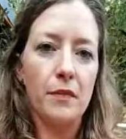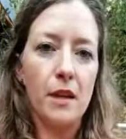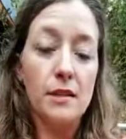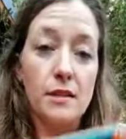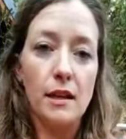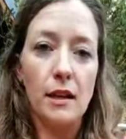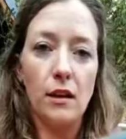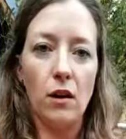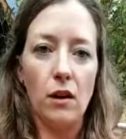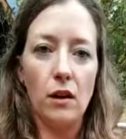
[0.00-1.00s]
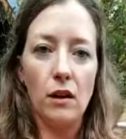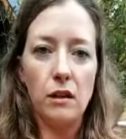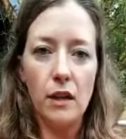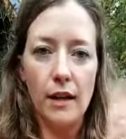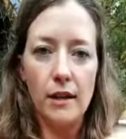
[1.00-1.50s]
This is a little
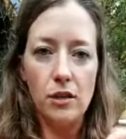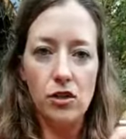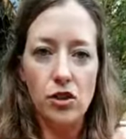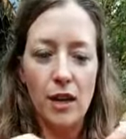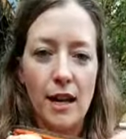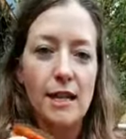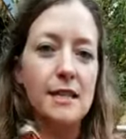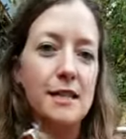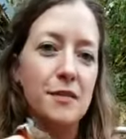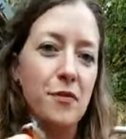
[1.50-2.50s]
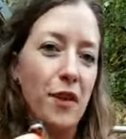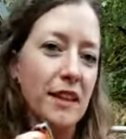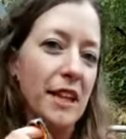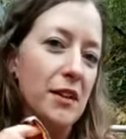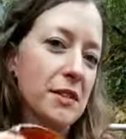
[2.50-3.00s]
clutch and has this
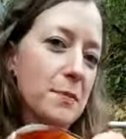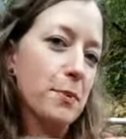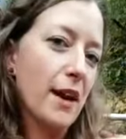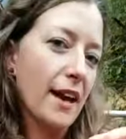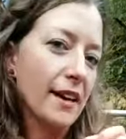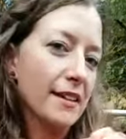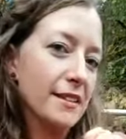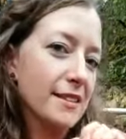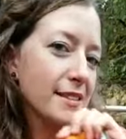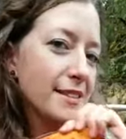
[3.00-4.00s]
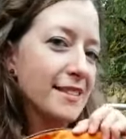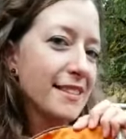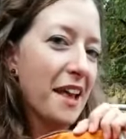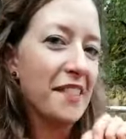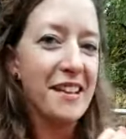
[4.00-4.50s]
fun little surprise
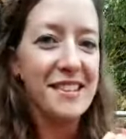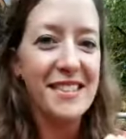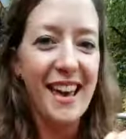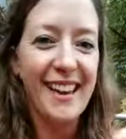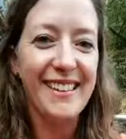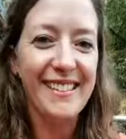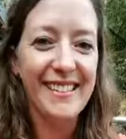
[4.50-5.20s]
on the inside.